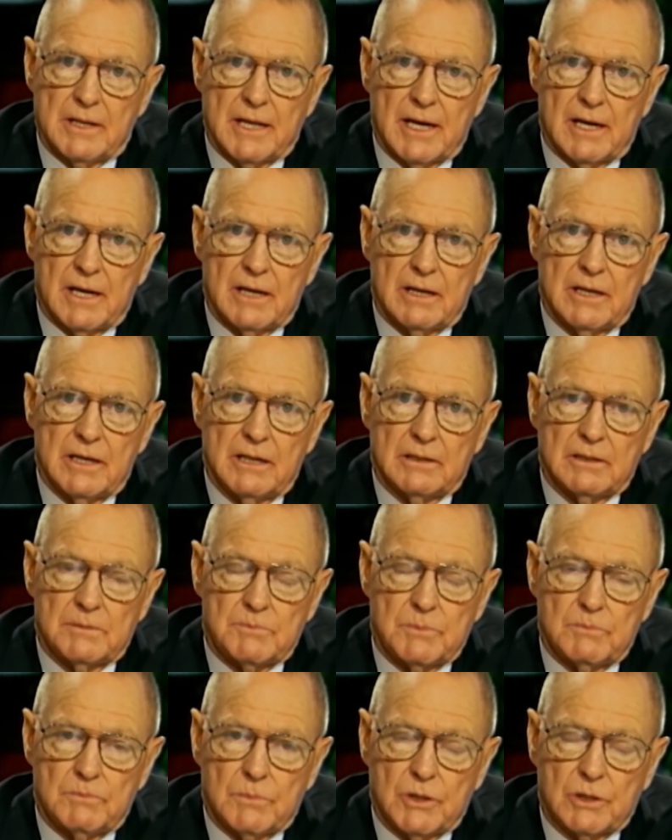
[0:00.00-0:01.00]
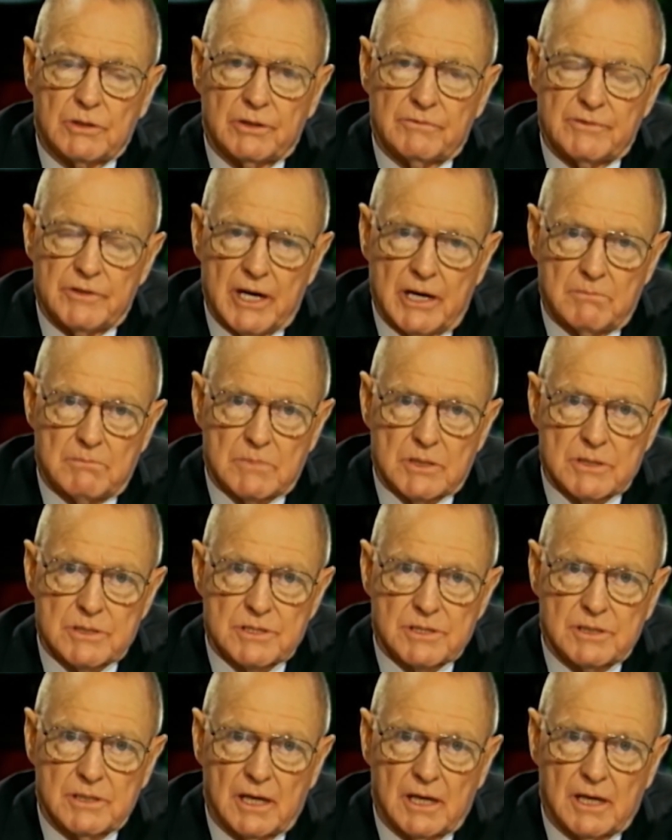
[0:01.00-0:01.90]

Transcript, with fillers: Now, in the book of Numbers,